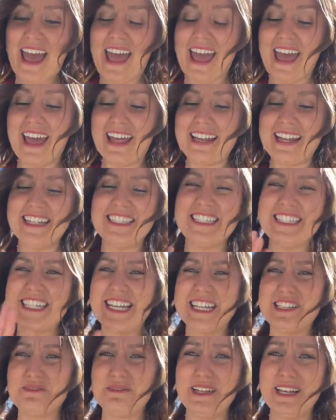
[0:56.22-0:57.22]
and it
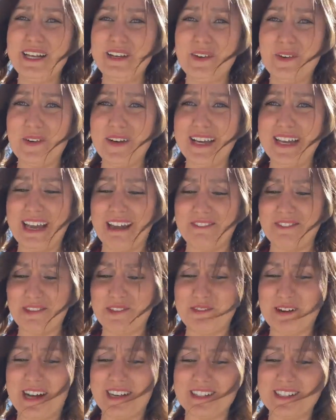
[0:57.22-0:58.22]
just gets really annoying after
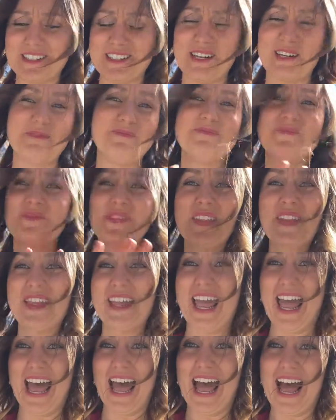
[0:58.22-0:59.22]
a while. So
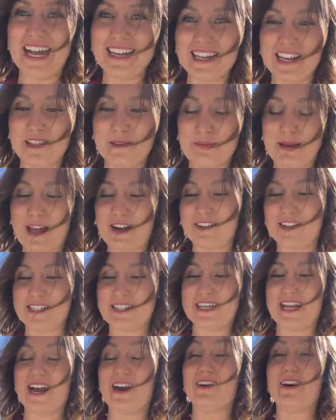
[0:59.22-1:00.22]
I take the
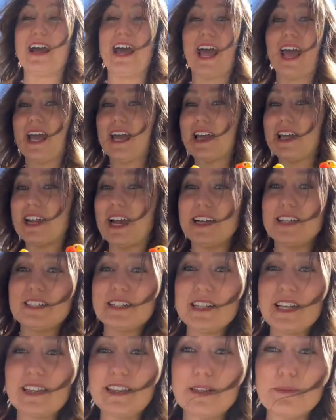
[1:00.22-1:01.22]
batteries out and I
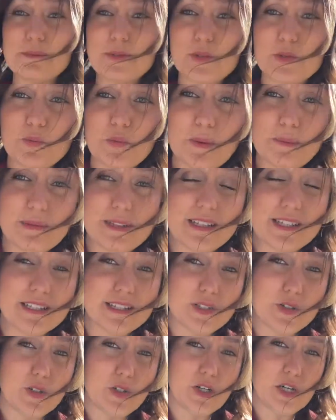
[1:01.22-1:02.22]
just let them swim in
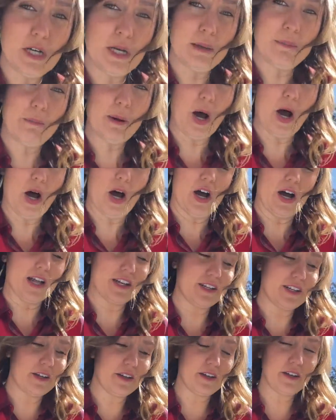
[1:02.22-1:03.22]
this little pond.